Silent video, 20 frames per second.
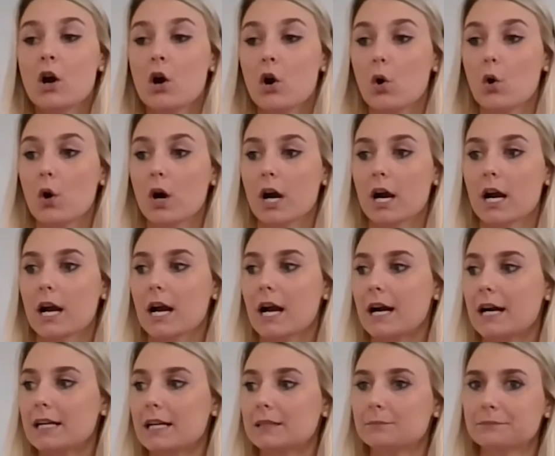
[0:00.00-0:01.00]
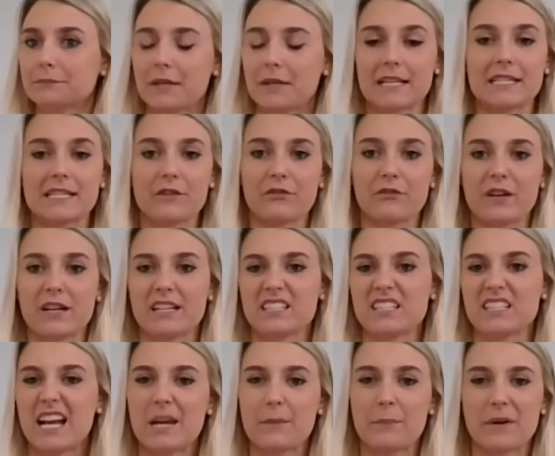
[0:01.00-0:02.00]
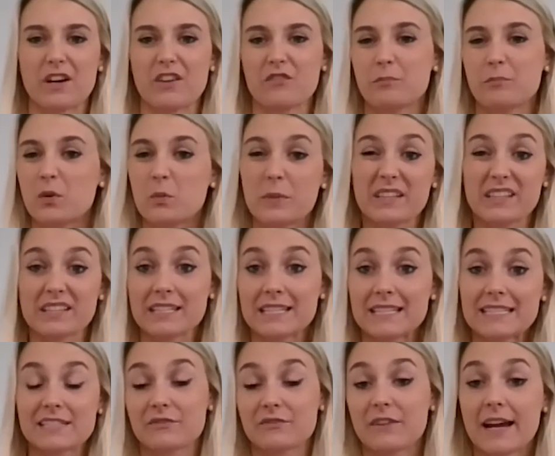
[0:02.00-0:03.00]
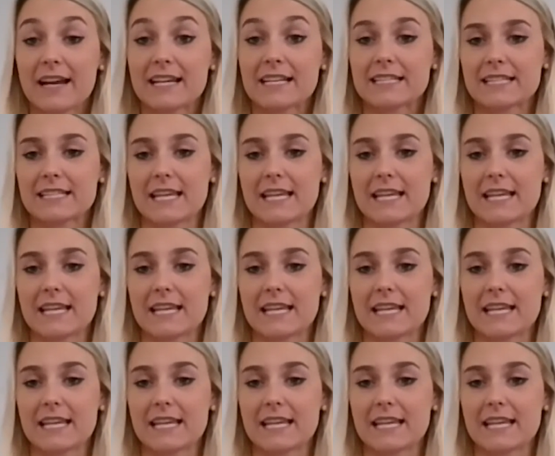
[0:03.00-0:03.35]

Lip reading: or a different type of mobility device.